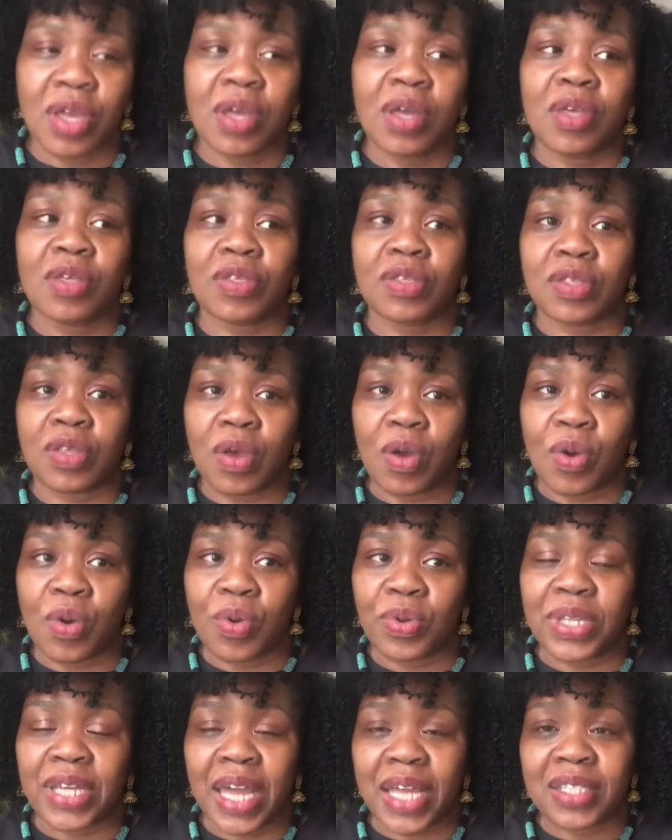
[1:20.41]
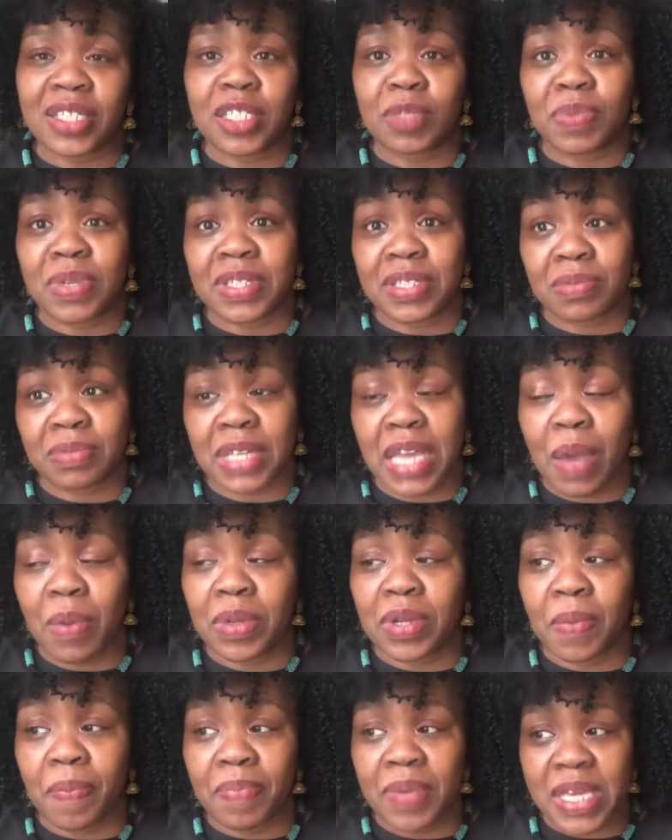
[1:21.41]
So they got to spend some time on
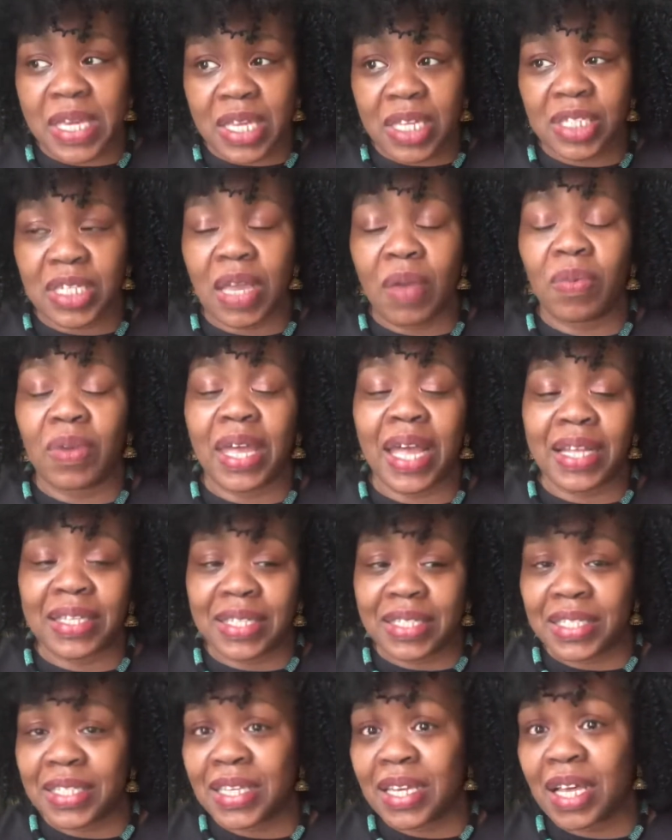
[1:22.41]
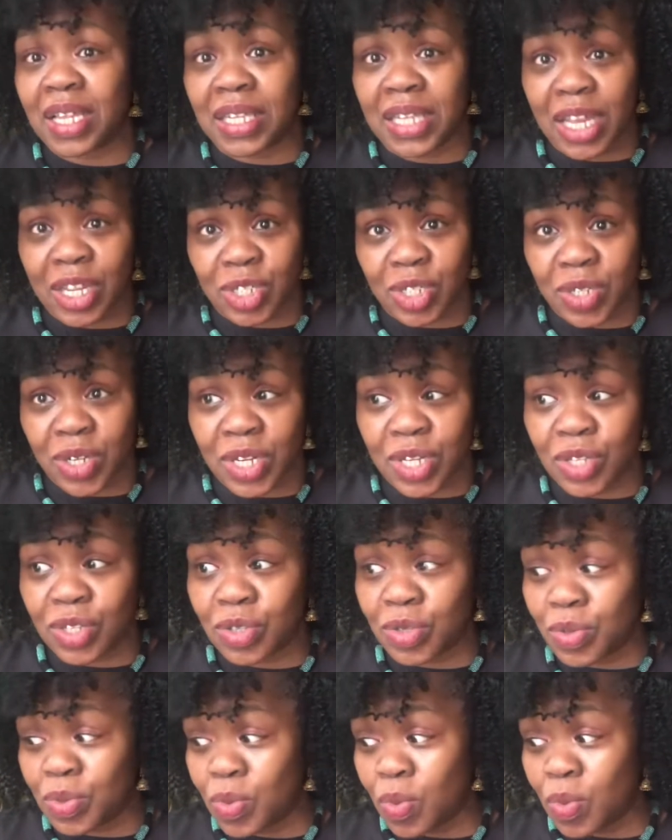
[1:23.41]
the beach, and we got to see Elektra do